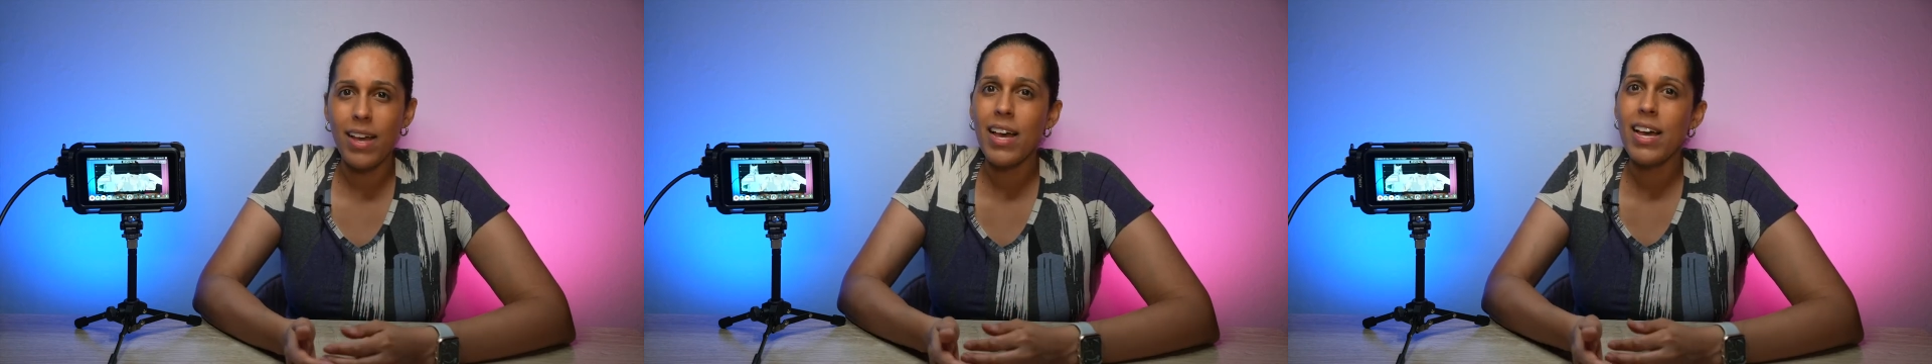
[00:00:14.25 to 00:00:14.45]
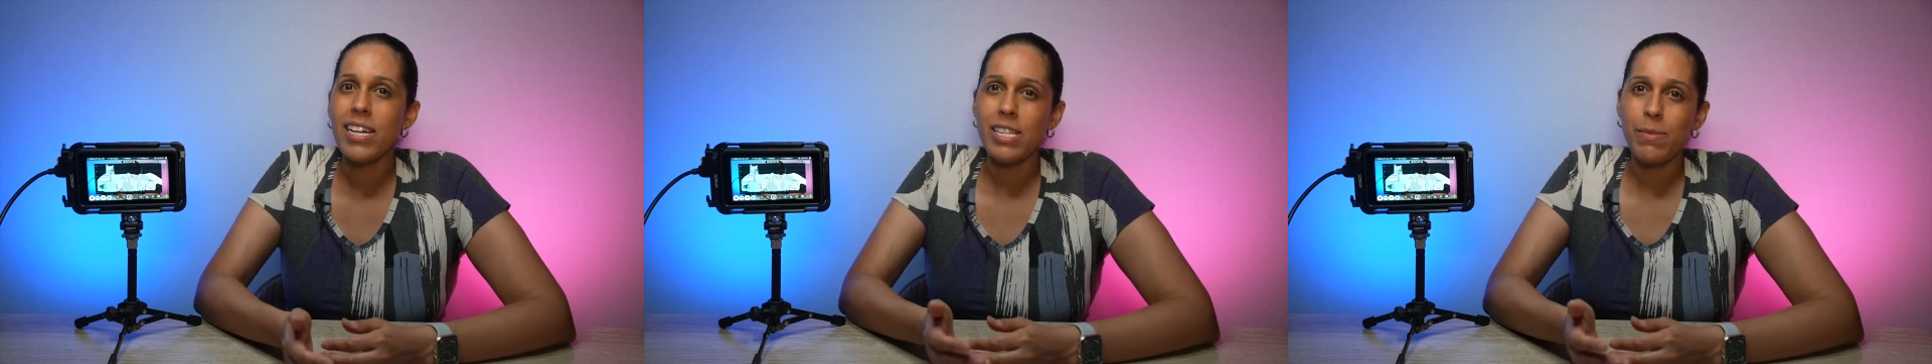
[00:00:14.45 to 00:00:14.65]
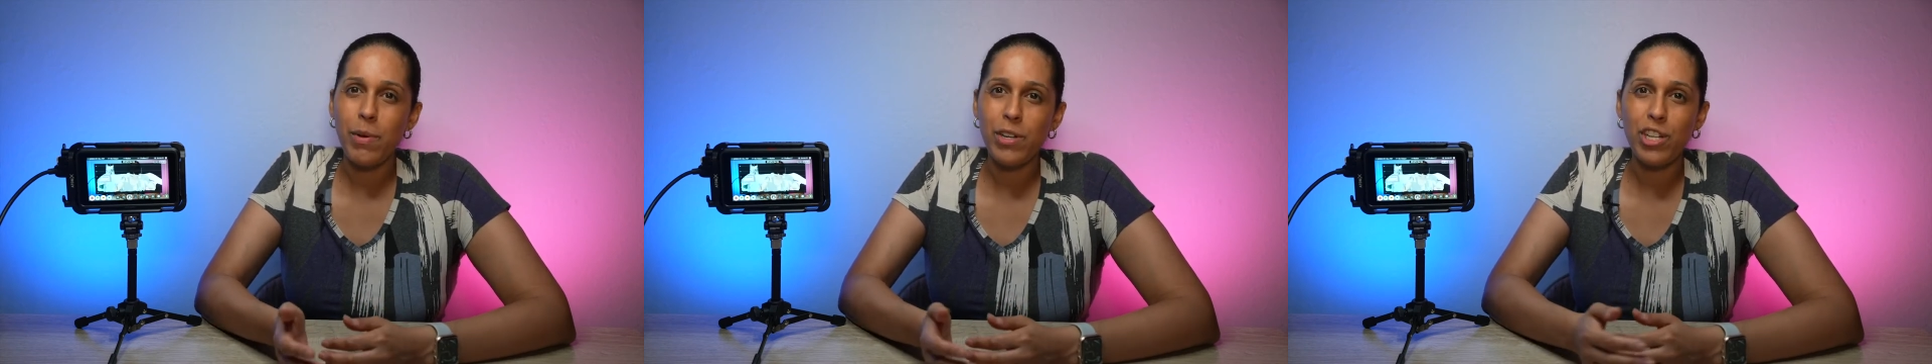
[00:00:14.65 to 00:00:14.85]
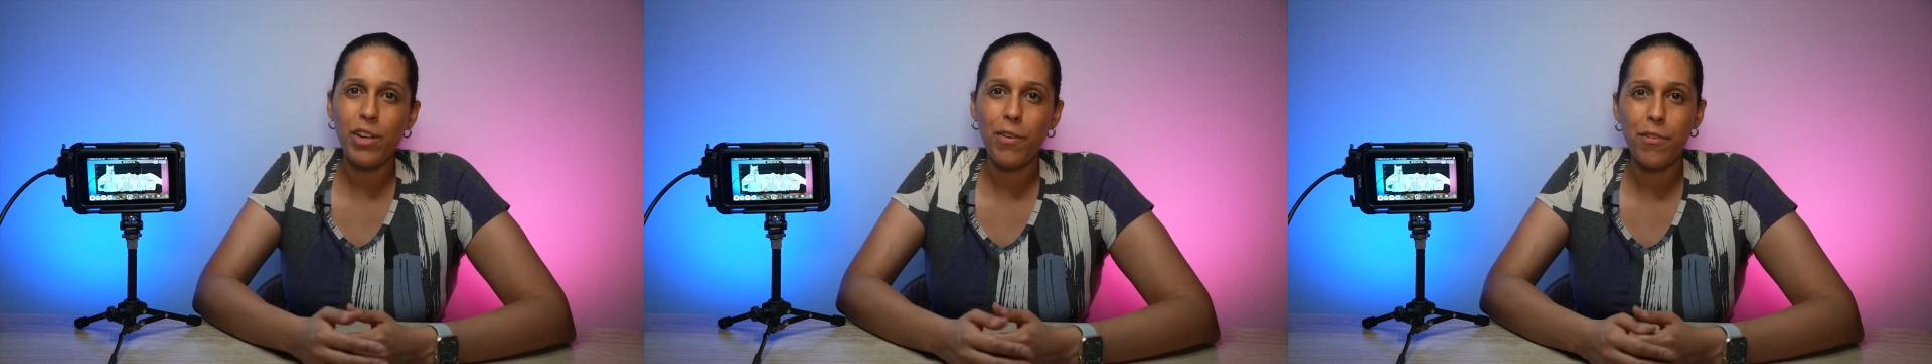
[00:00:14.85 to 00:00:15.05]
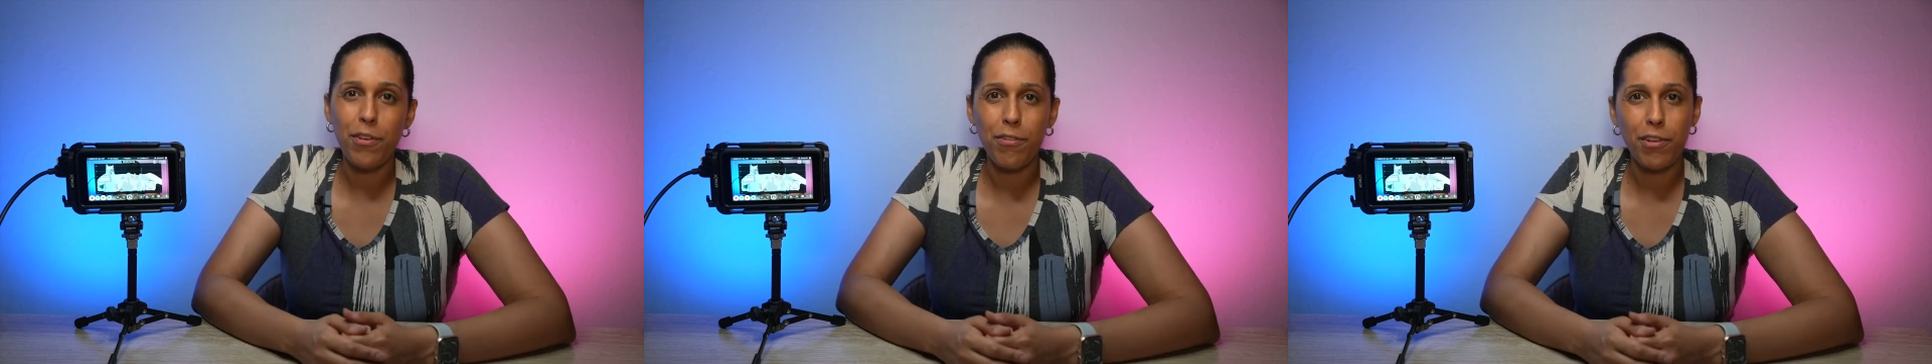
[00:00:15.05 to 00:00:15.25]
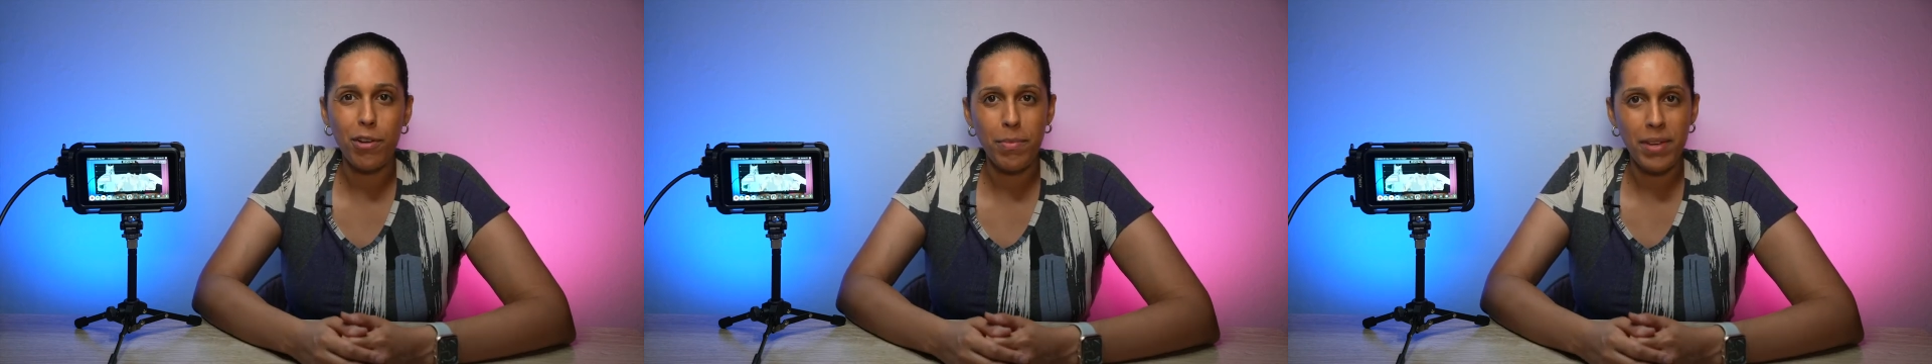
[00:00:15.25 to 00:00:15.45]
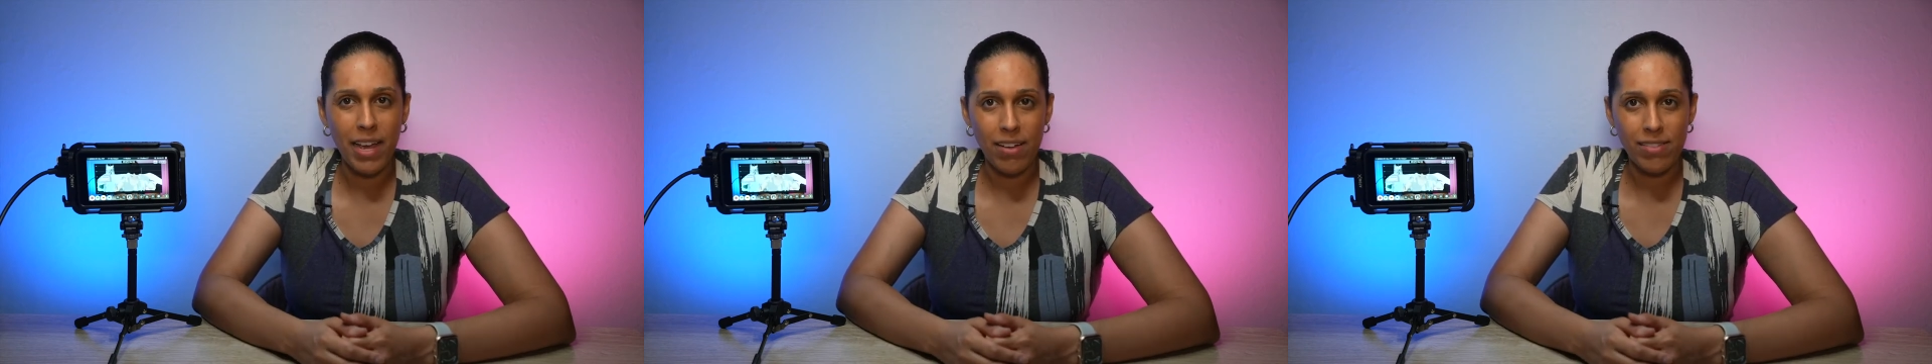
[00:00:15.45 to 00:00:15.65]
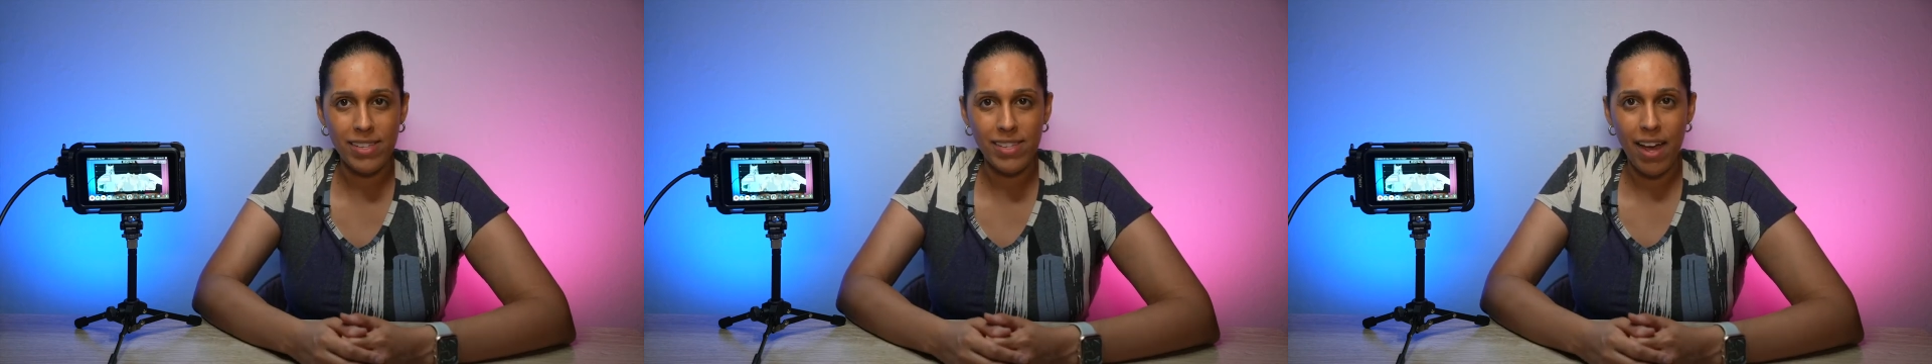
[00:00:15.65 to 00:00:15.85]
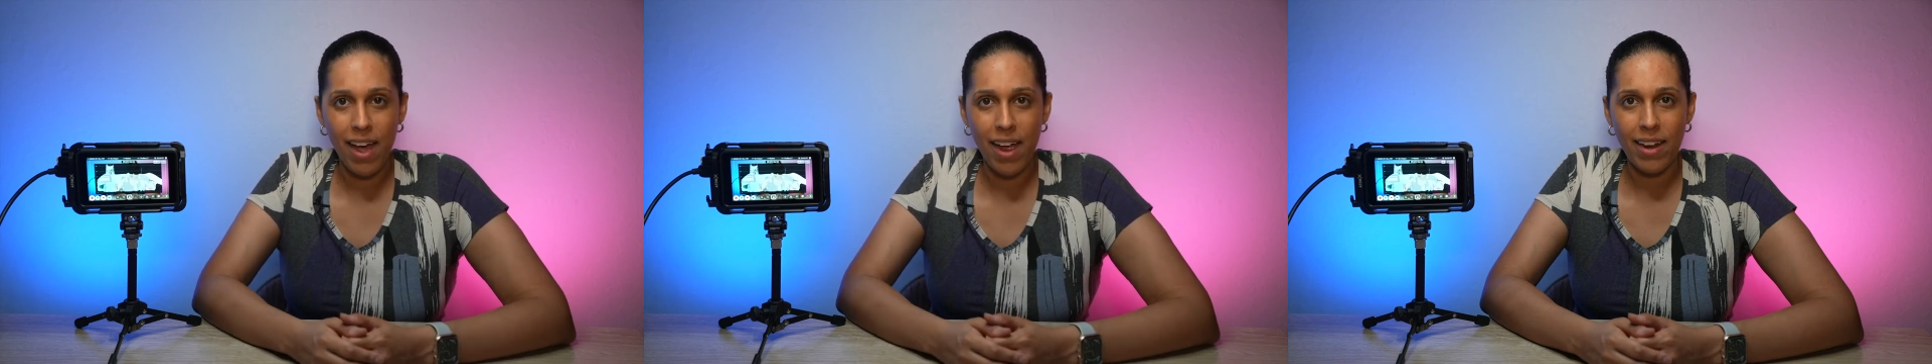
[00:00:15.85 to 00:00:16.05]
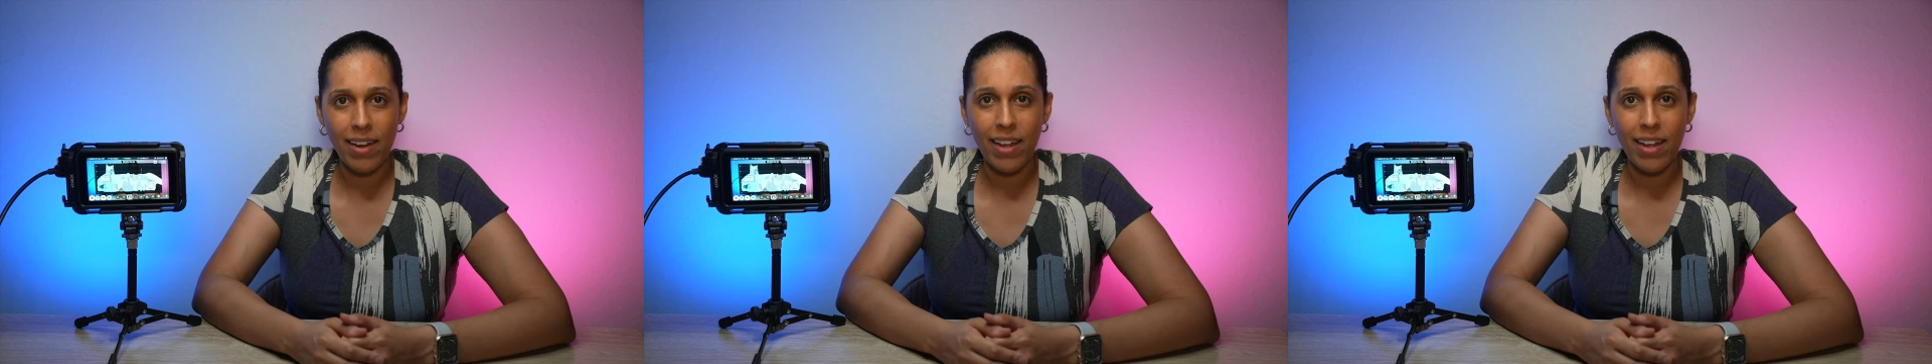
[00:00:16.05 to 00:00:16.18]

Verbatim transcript: especially if you're filming outside